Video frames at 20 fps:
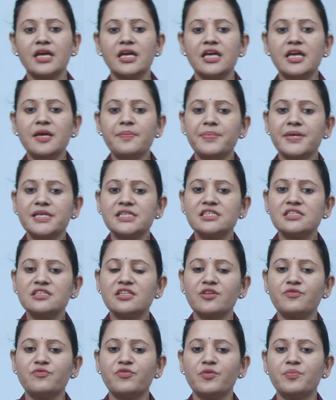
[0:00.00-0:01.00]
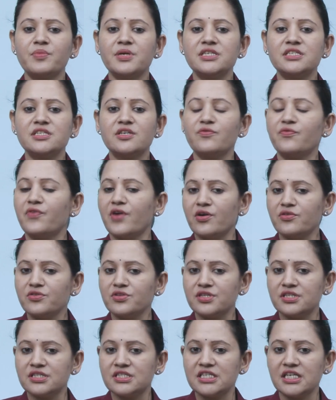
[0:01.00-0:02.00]
he presents the information found
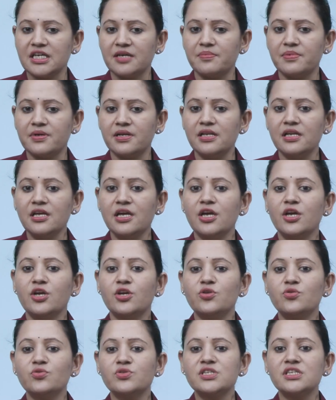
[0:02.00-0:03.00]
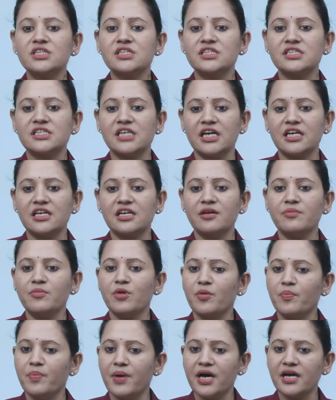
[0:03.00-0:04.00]
in the table using the diagram
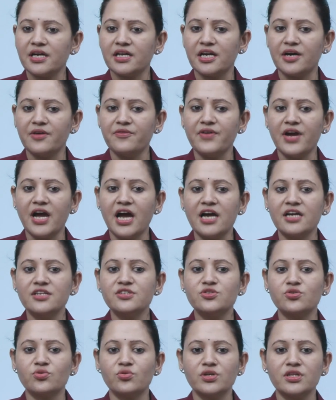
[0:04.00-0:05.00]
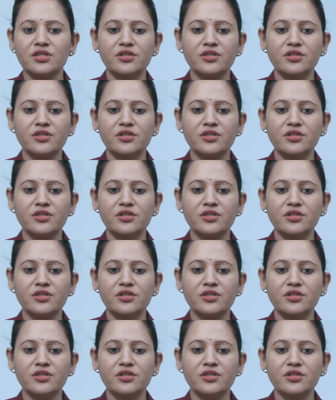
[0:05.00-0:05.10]
or bar graph as shown